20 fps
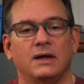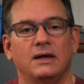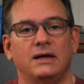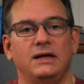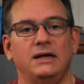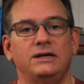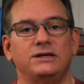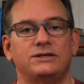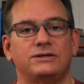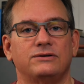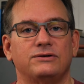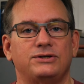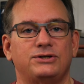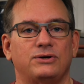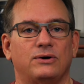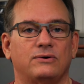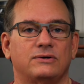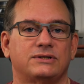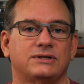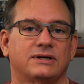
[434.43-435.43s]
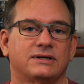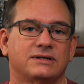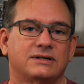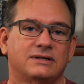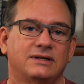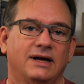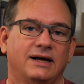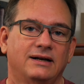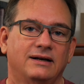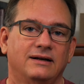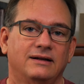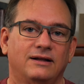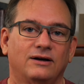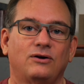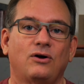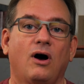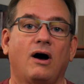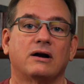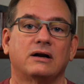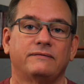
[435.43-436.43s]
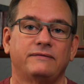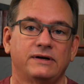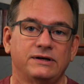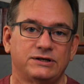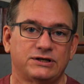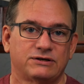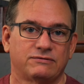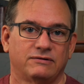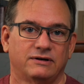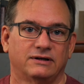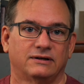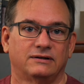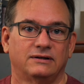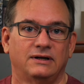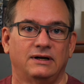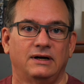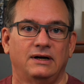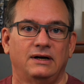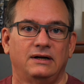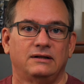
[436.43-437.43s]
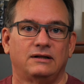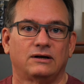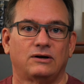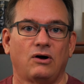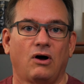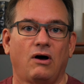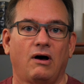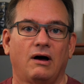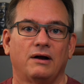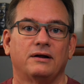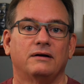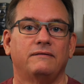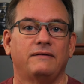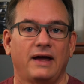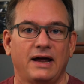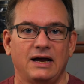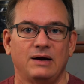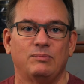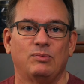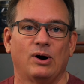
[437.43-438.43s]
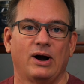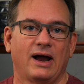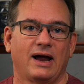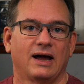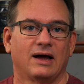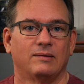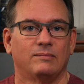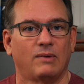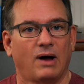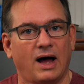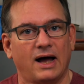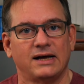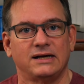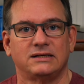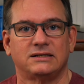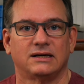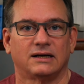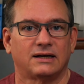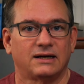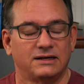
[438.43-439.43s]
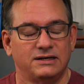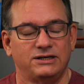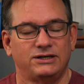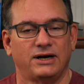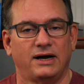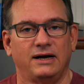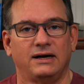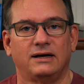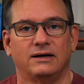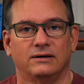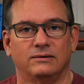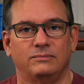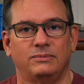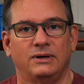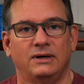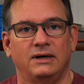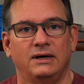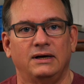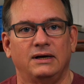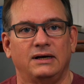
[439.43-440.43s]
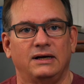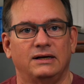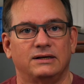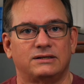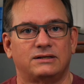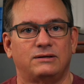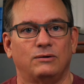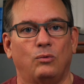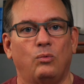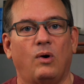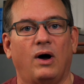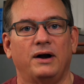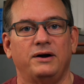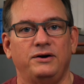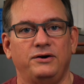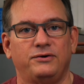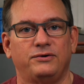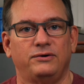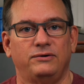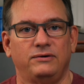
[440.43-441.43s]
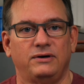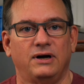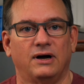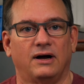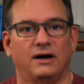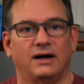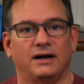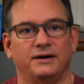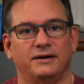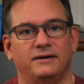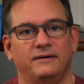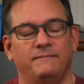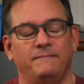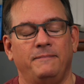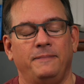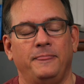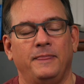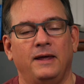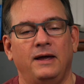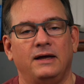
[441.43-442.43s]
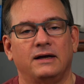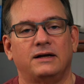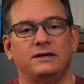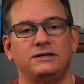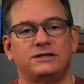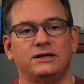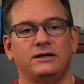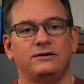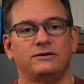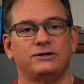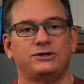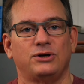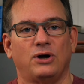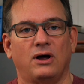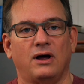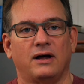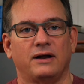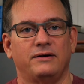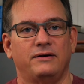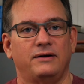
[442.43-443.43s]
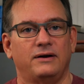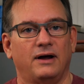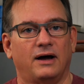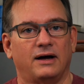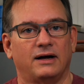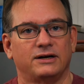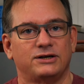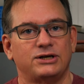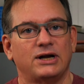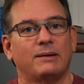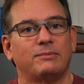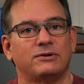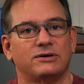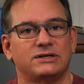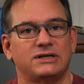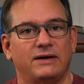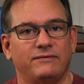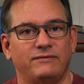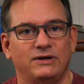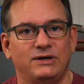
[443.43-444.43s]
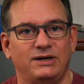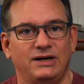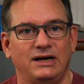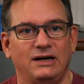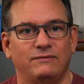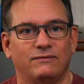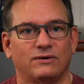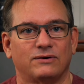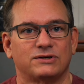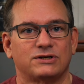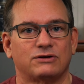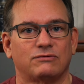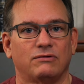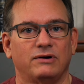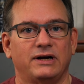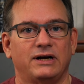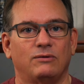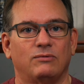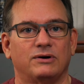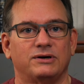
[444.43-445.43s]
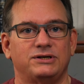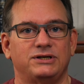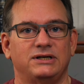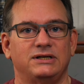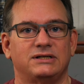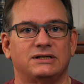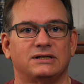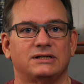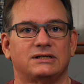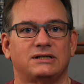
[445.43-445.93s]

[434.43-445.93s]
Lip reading: Easter shows us that the God of Israel, the God of Abraham, Isaac, and Jacob, is the one true God. Consider John chapter 17, verse 3, where Jesus